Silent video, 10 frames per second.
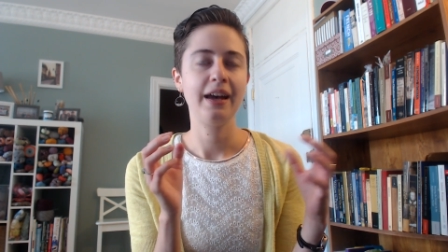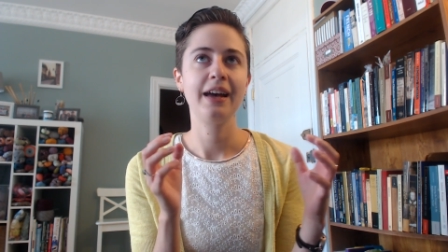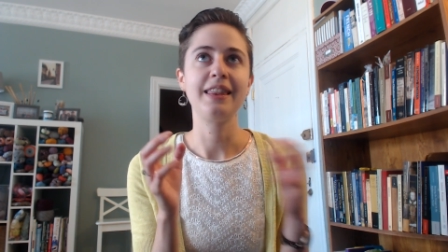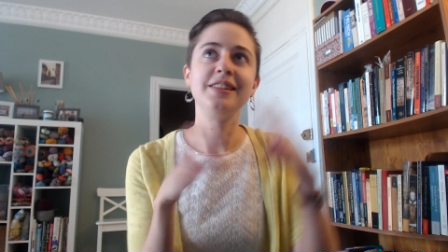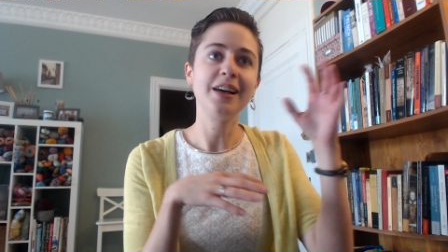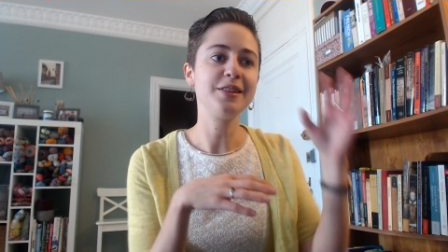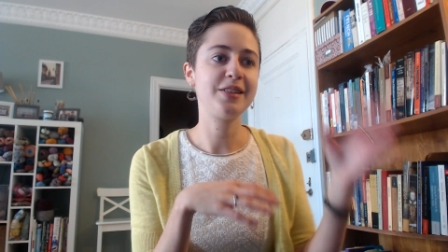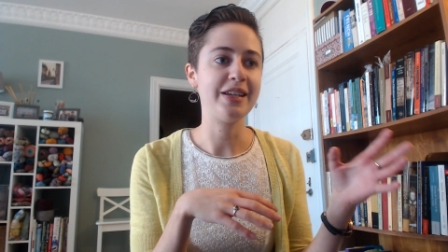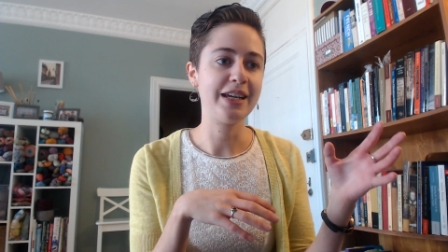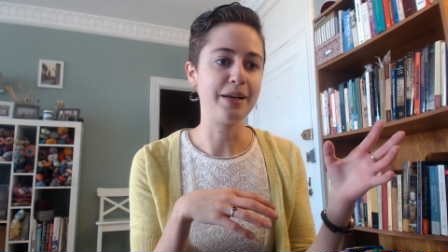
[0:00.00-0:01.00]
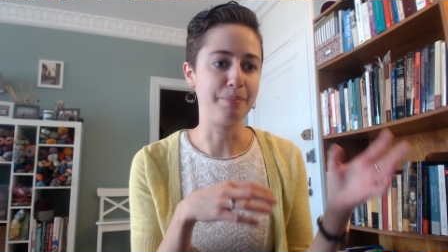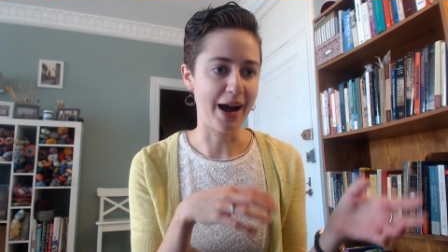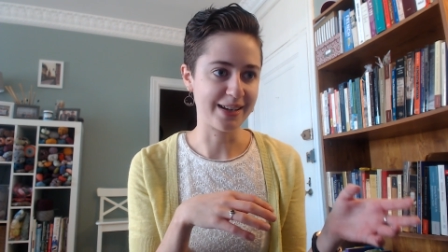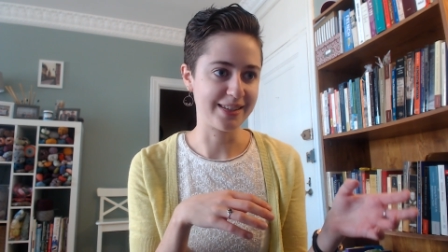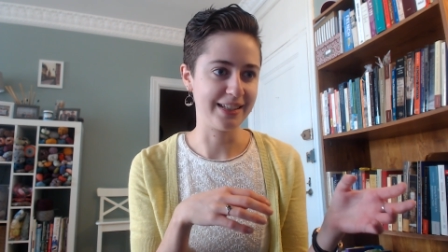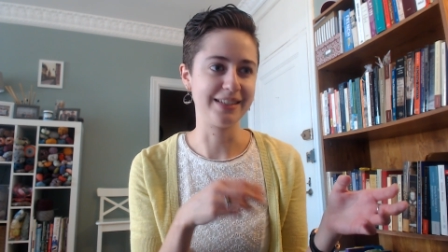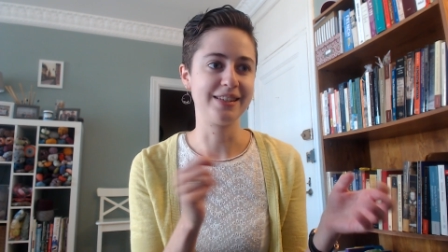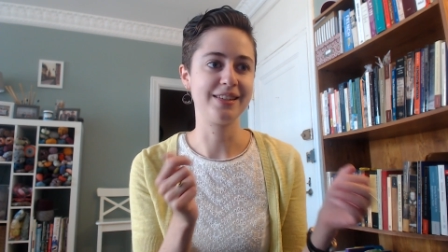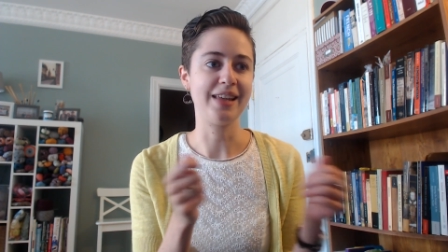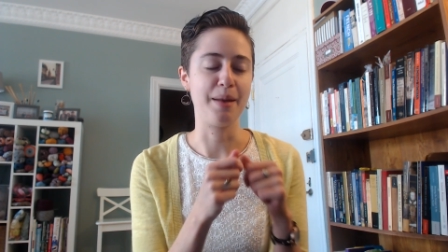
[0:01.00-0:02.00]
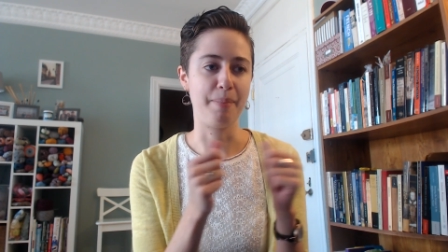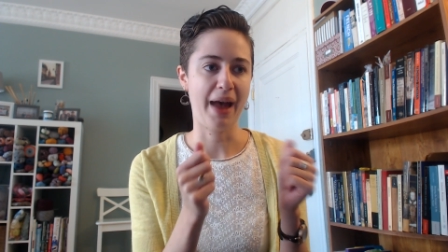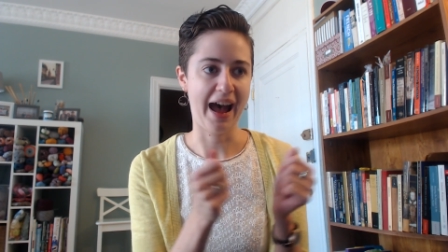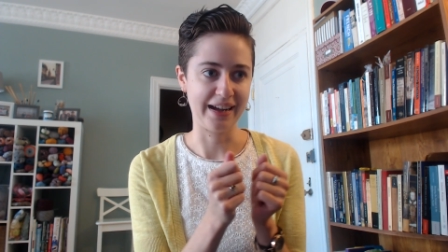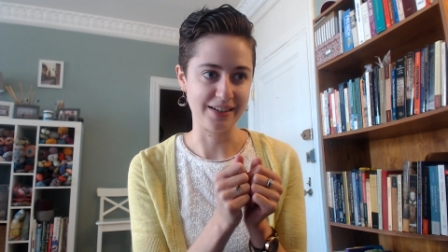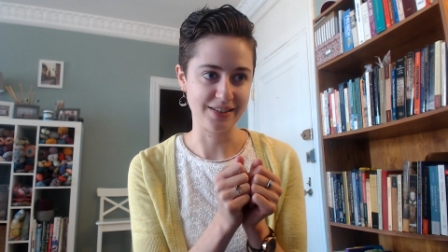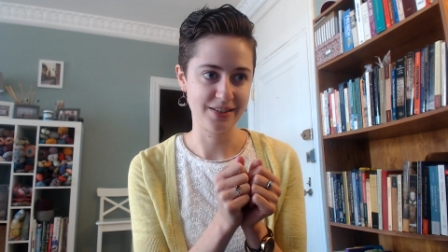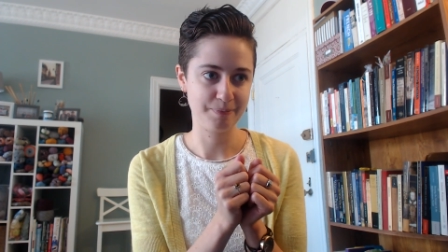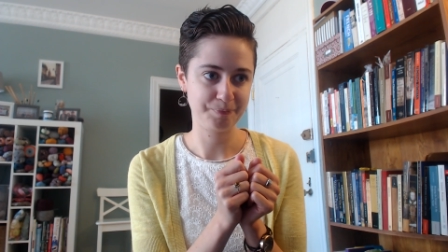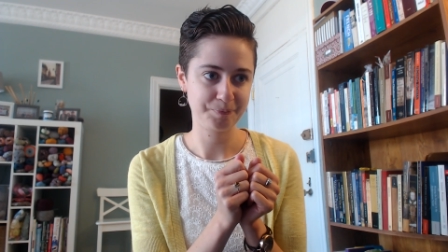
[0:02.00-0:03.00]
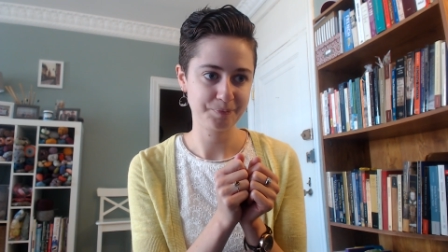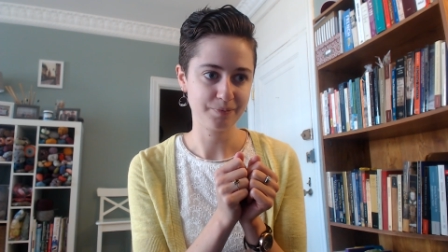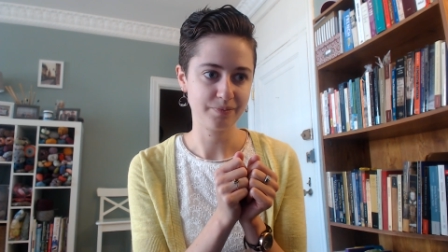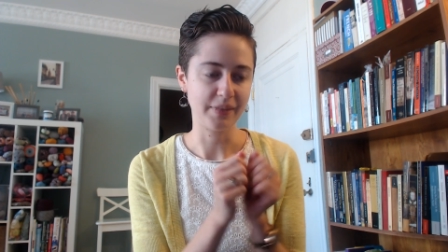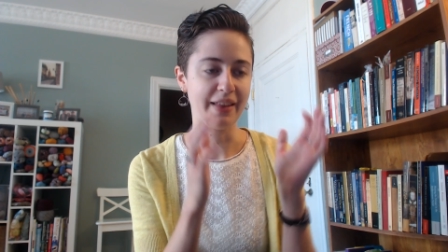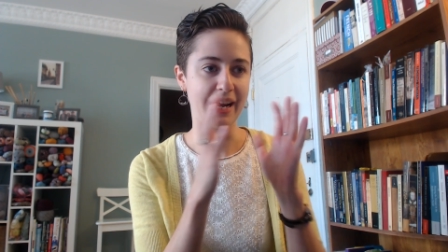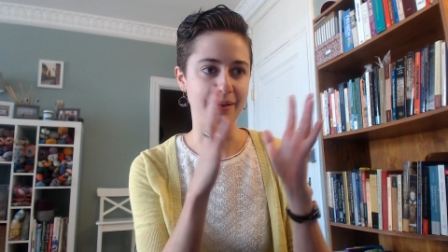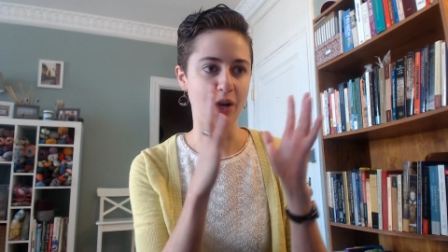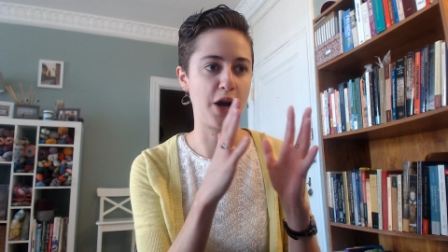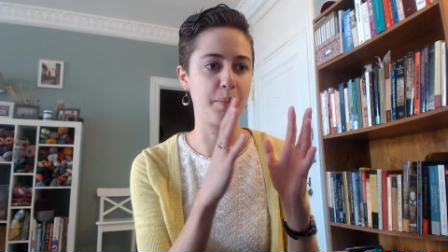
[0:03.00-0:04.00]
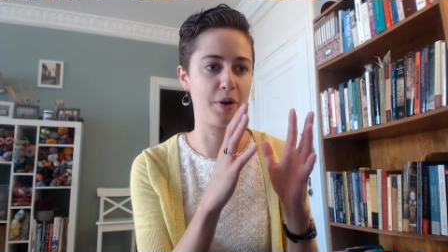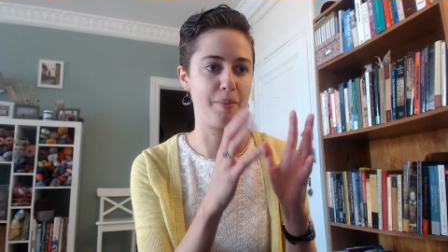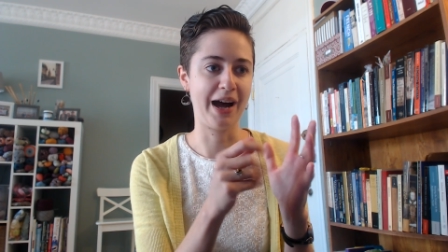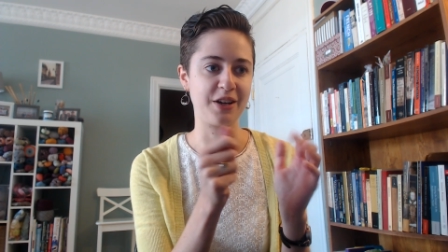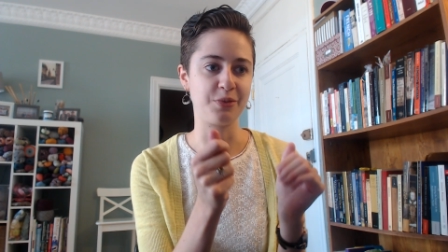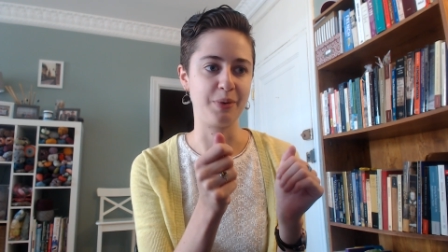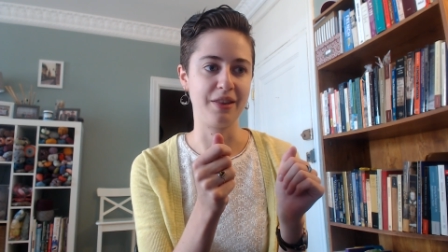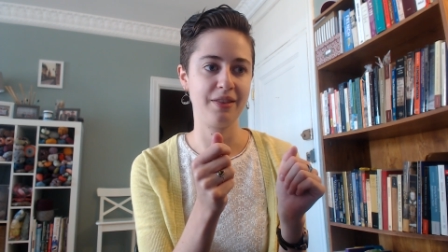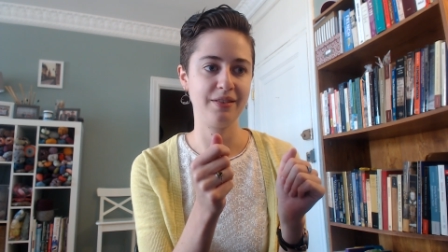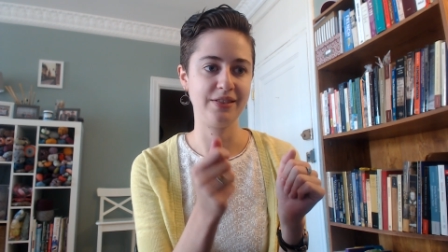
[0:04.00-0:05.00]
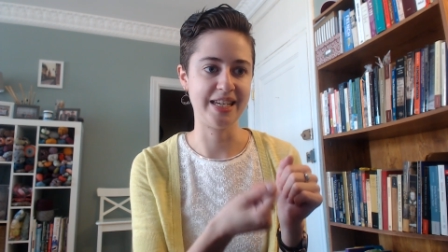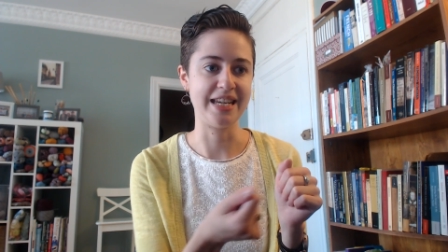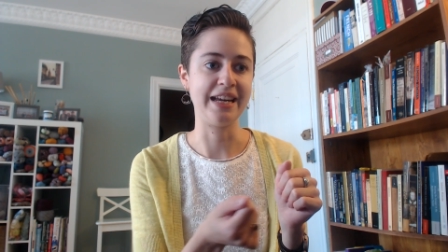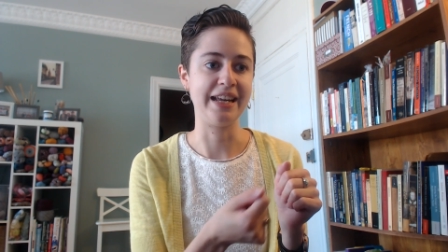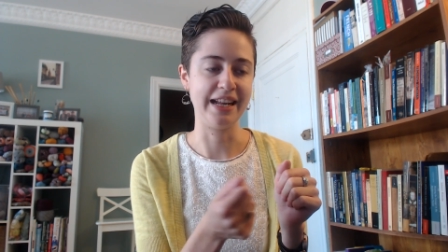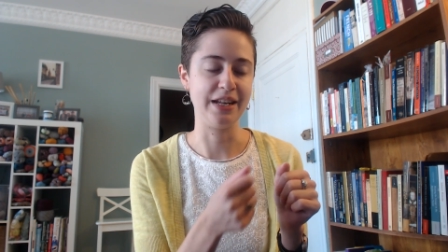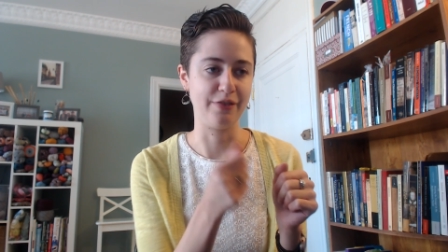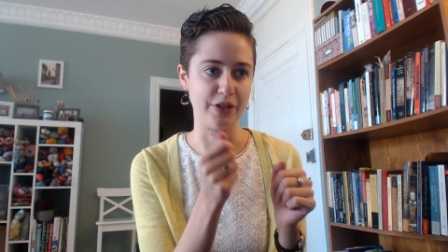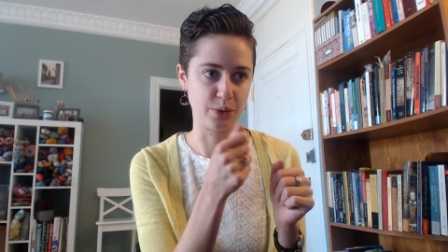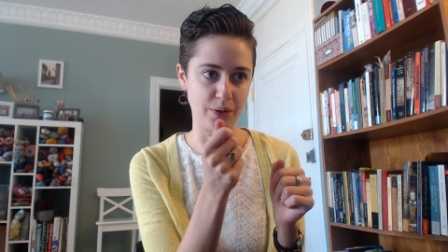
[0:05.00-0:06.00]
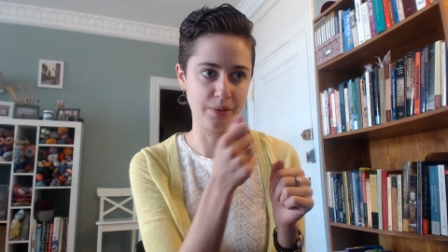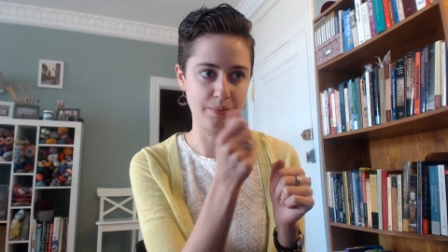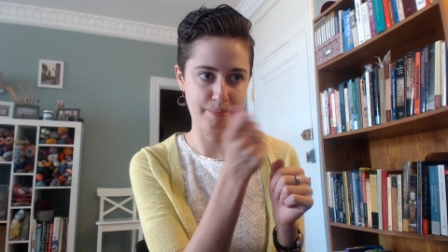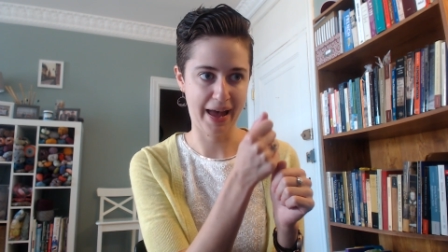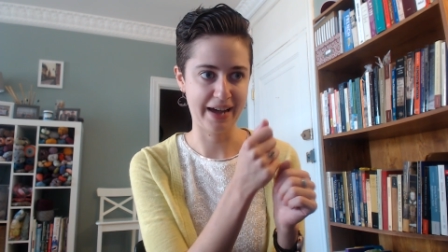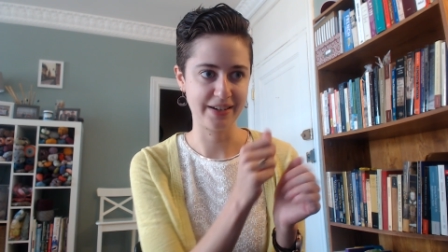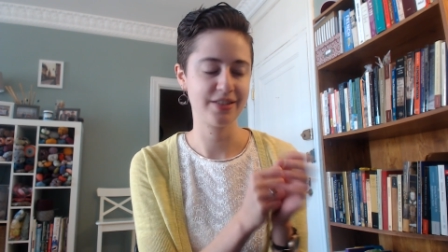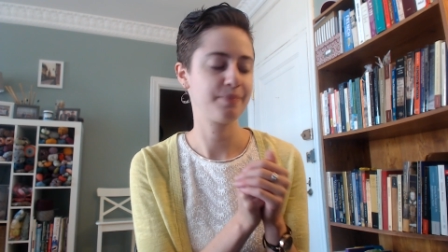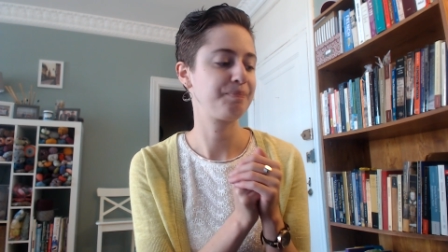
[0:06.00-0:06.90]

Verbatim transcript: They sell tea in boxes and bags, like a cardboard box with tea in individual bags.